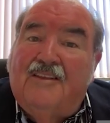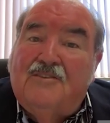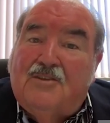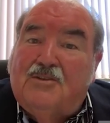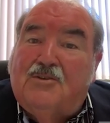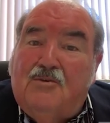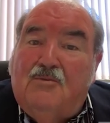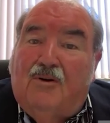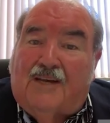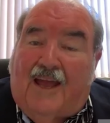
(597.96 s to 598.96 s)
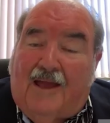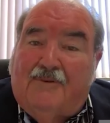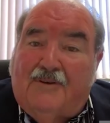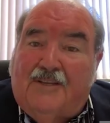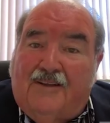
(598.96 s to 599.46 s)
to do what
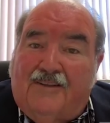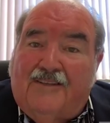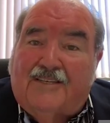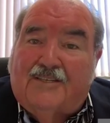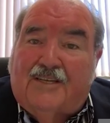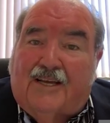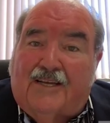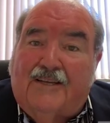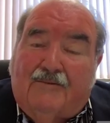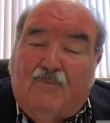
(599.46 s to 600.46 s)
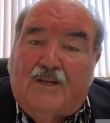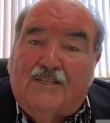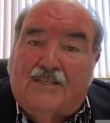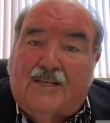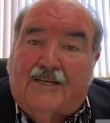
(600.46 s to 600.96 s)
happened yesterday and
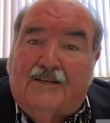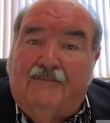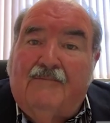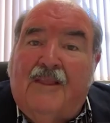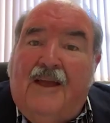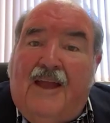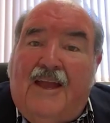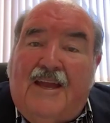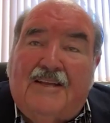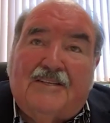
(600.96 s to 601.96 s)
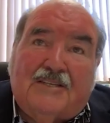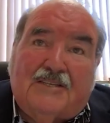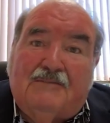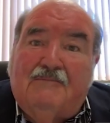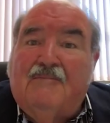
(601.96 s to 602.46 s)
Wednesday is
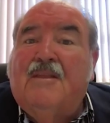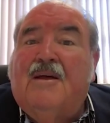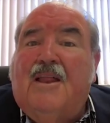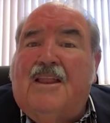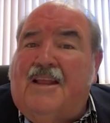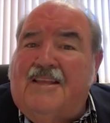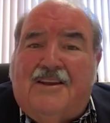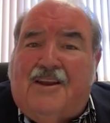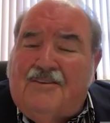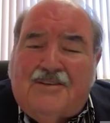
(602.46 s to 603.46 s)
you don't